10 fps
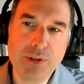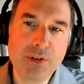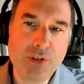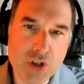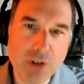
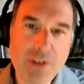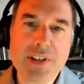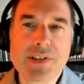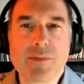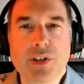join
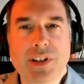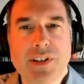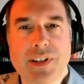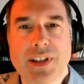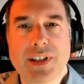this
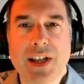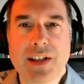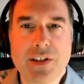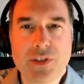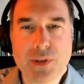community
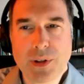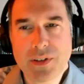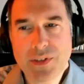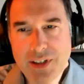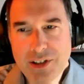and to
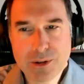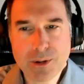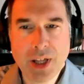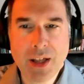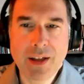continue